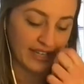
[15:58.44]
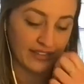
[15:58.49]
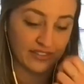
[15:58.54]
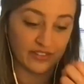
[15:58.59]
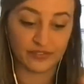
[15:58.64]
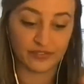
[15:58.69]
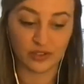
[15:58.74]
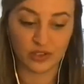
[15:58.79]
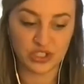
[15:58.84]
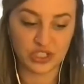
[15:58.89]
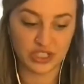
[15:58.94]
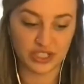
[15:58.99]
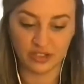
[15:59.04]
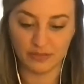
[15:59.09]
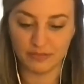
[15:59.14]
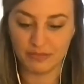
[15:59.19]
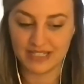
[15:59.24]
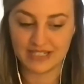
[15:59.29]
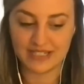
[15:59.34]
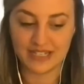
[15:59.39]
the first year
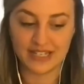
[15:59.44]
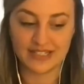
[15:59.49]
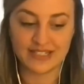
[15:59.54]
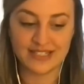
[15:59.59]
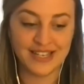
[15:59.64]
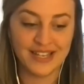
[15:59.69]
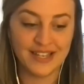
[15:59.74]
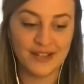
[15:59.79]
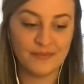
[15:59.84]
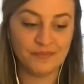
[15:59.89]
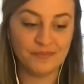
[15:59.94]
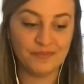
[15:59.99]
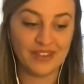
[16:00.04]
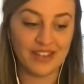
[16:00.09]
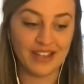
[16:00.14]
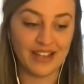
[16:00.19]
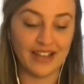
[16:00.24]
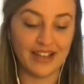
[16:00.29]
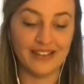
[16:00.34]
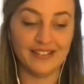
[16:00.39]
of business.
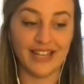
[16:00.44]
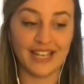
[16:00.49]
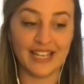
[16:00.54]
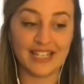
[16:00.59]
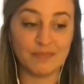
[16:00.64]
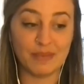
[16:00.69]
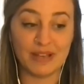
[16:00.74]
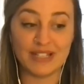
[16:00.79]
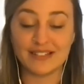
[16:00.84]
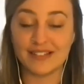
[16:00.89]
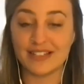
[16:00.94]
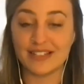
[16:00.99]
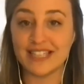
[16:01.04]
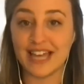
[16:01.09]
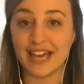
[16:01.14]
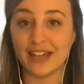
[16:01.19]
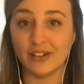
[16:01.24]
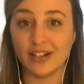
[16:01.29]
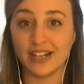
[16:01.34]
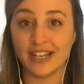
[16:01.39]
I like basically
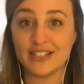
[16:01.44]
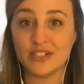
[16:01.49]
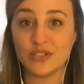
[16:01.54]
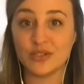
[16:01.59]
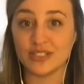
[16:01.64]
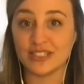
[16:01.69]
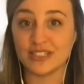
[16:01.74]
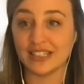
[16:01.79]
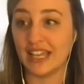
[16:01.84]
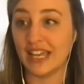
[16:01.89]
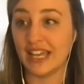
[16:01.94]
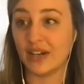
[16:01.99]
Saturdays just laid